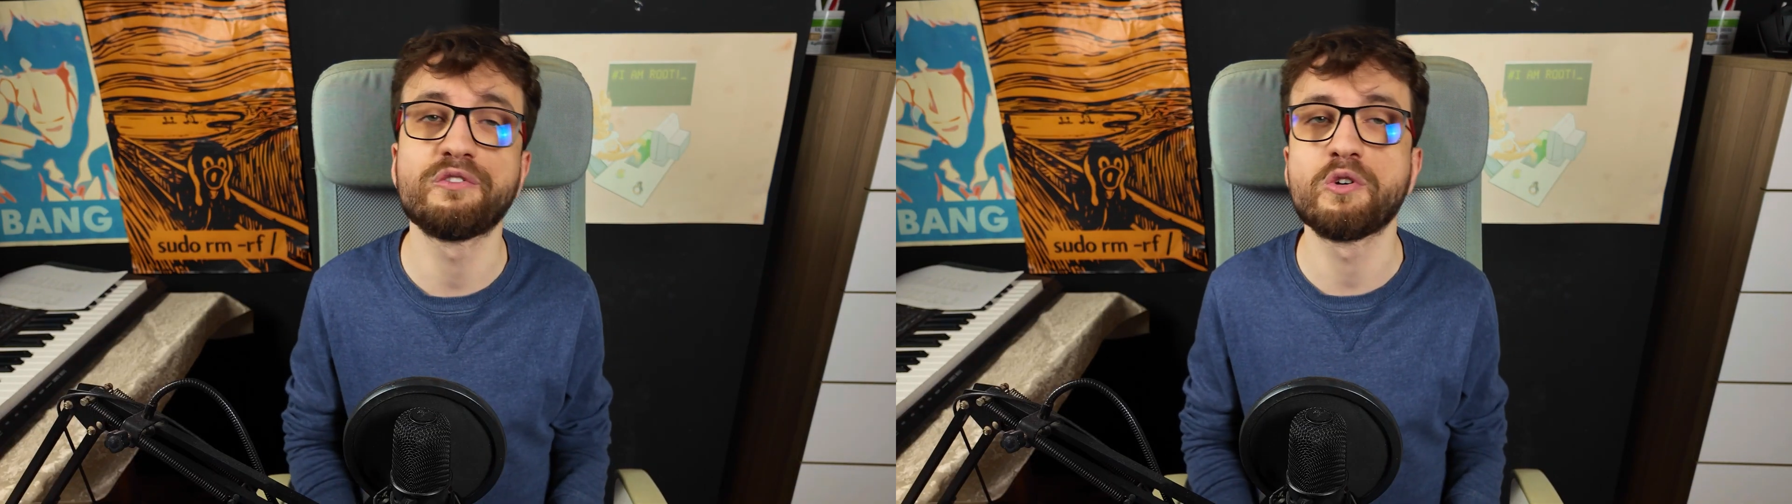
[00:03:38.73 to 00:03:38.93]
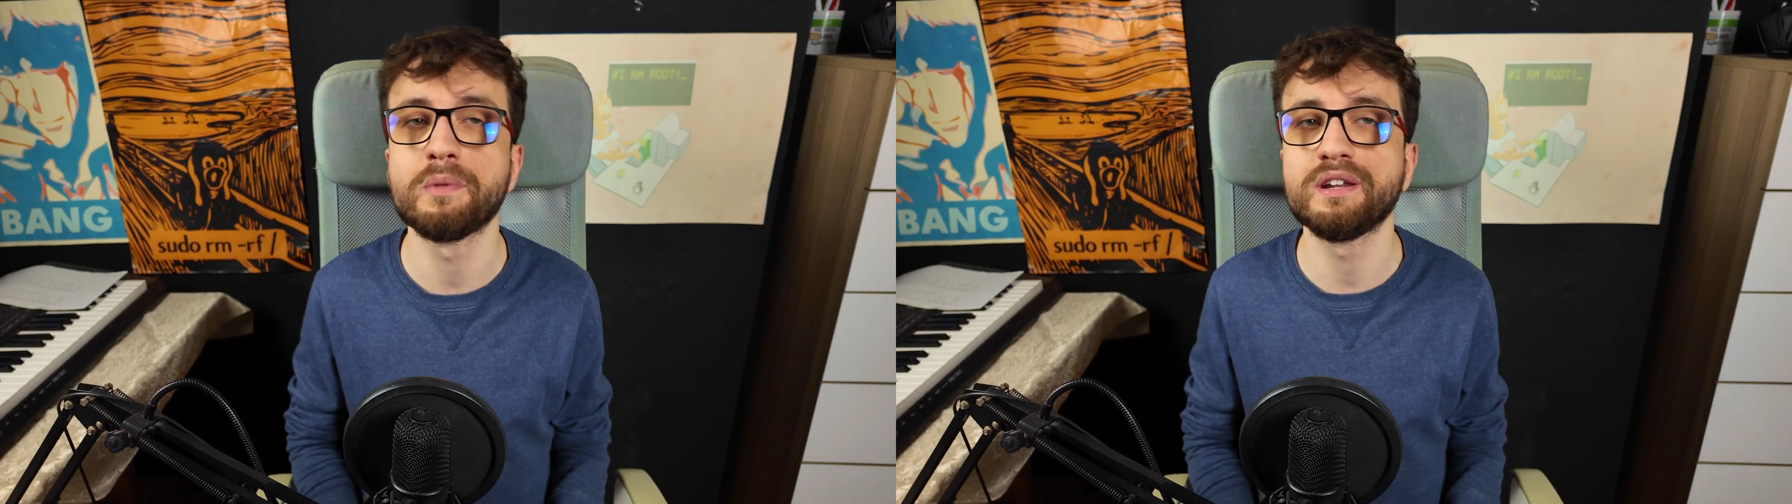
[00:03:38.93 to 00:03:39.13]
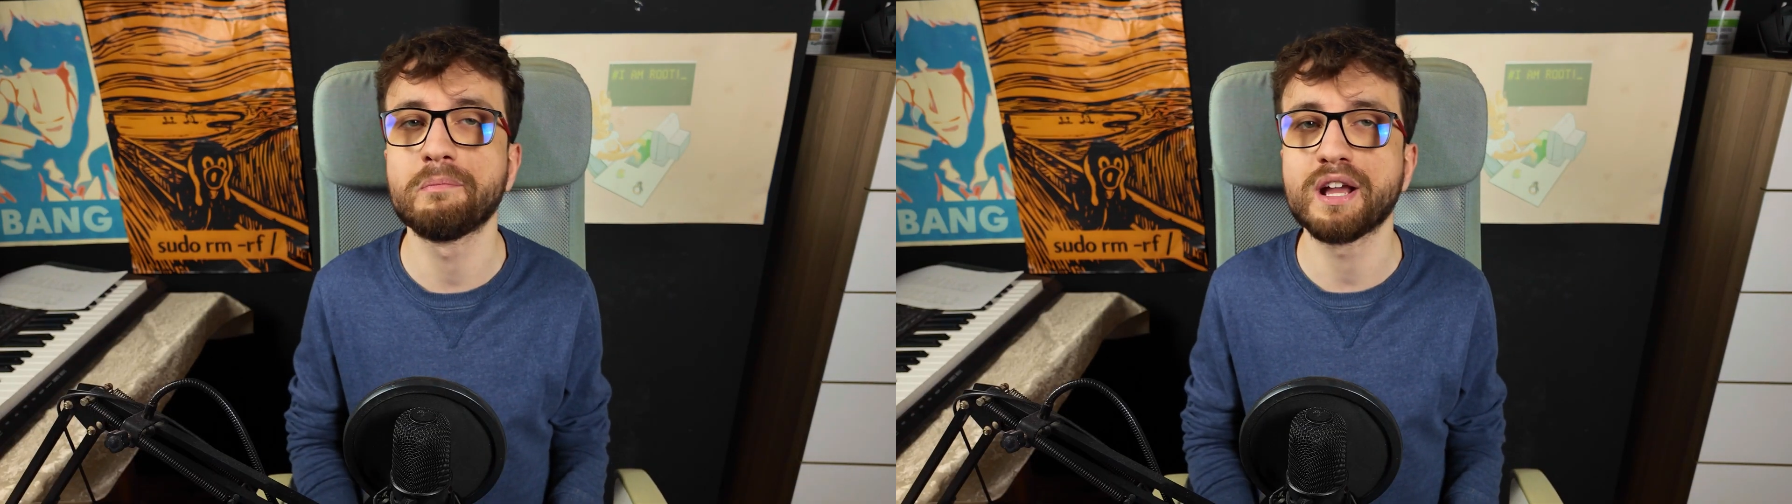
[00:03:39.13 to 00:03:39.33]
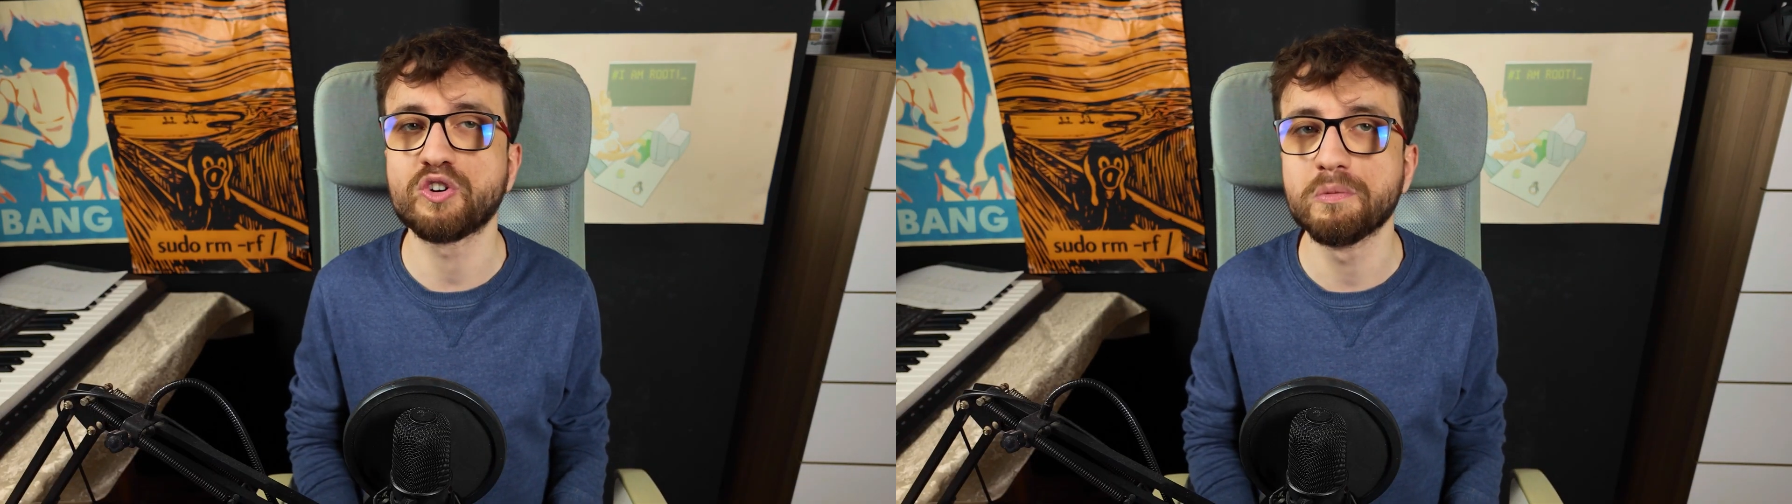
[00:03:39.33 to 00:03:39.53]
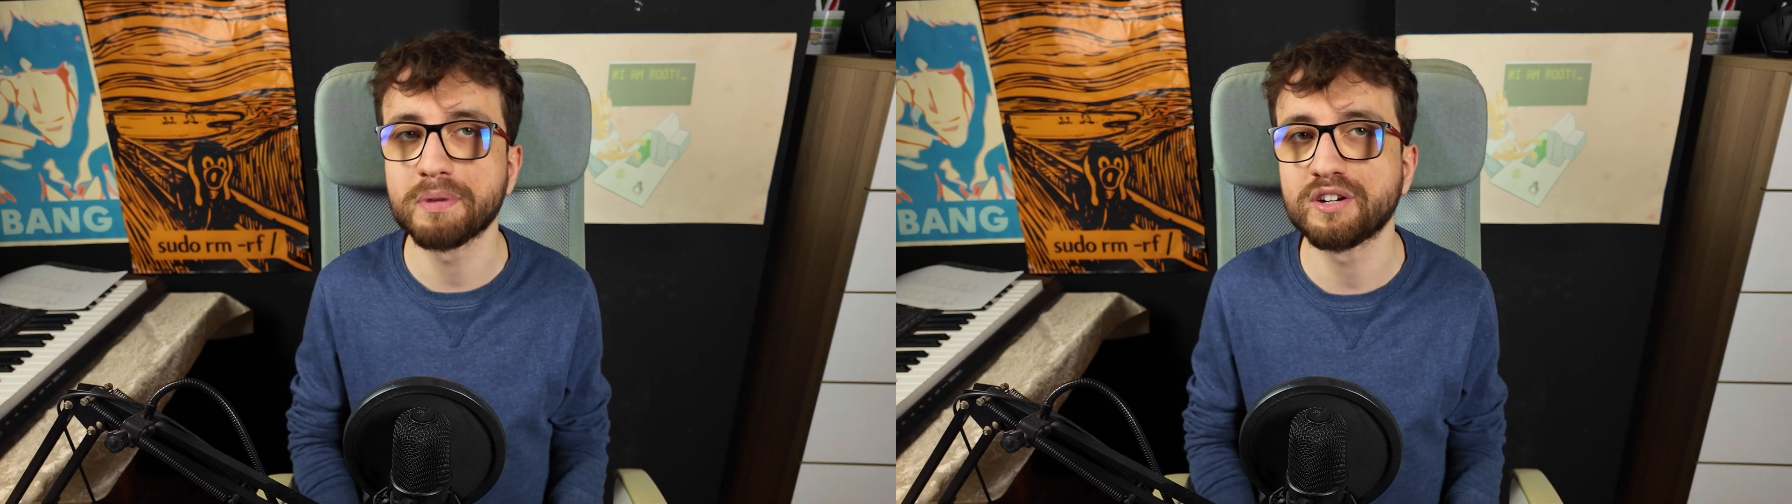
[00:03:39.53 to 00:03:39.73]
formatted my
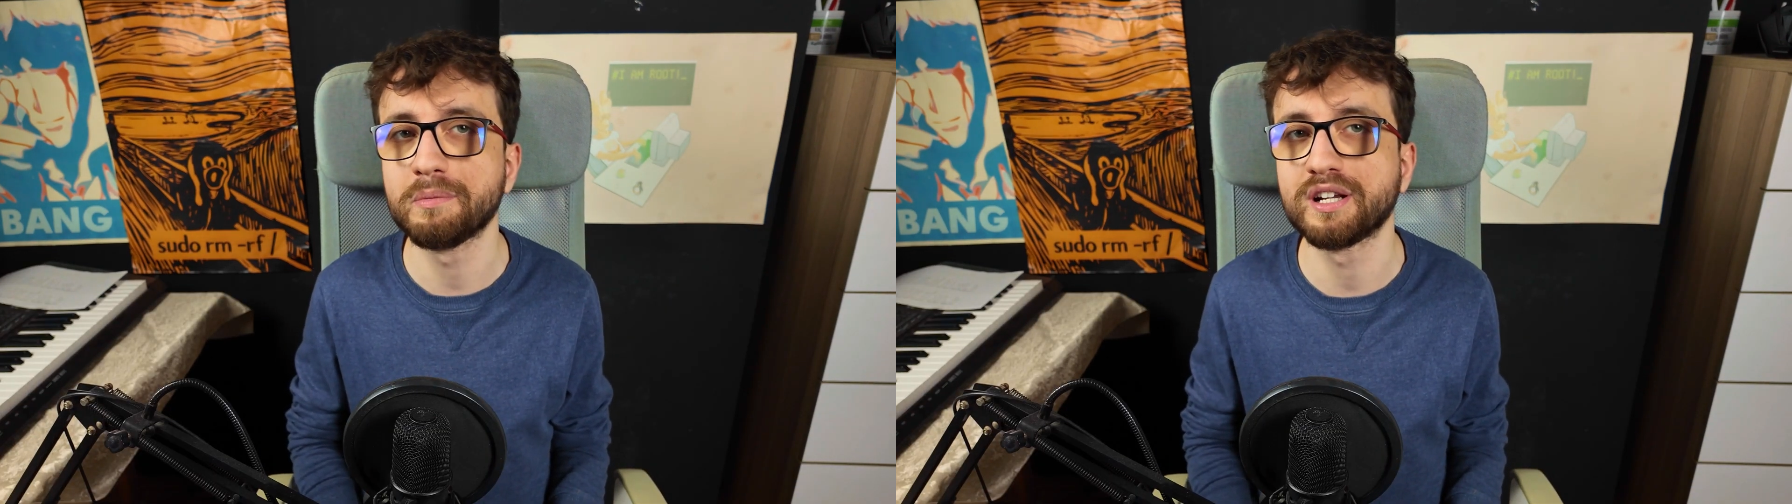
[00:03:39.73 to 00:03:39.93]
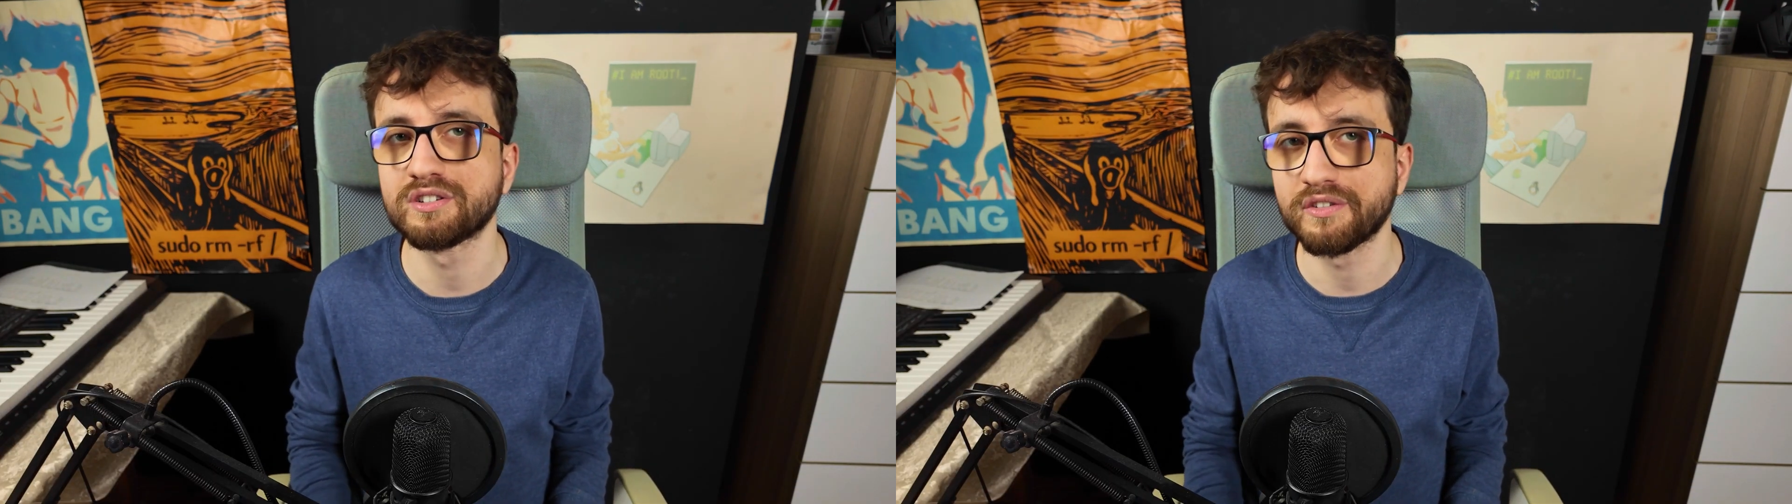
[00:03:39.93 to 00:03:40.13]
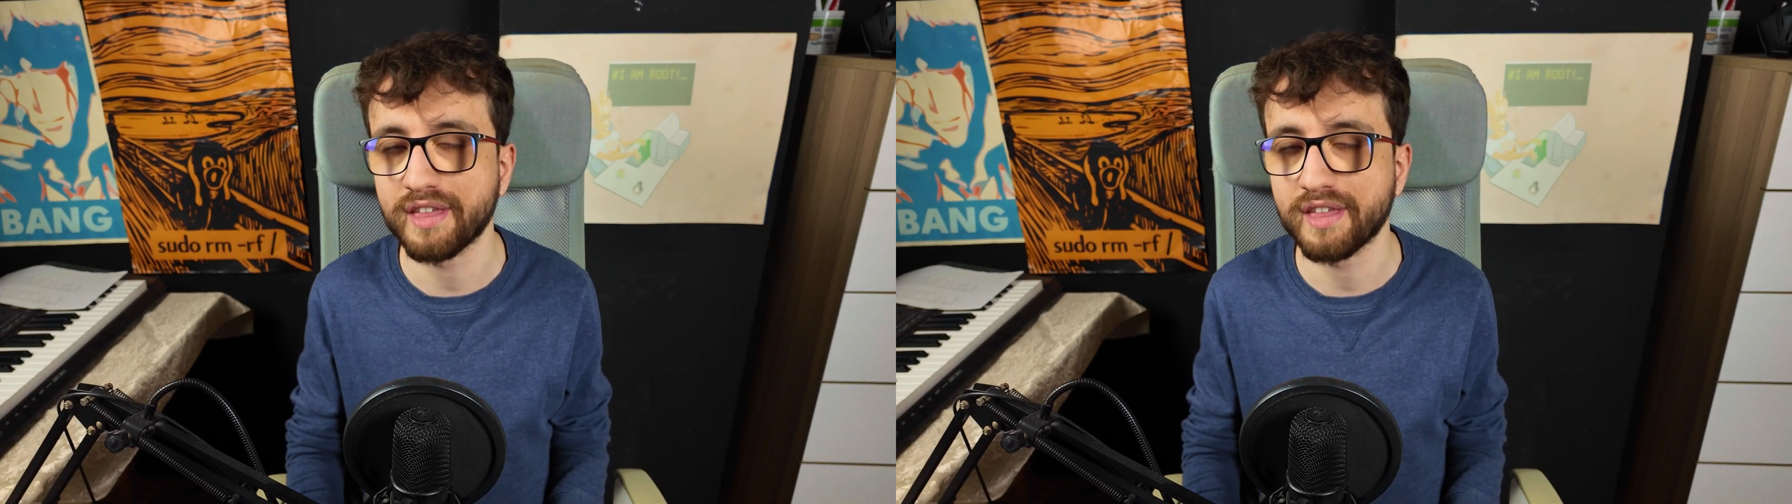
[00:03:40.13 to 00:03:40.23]
computer because of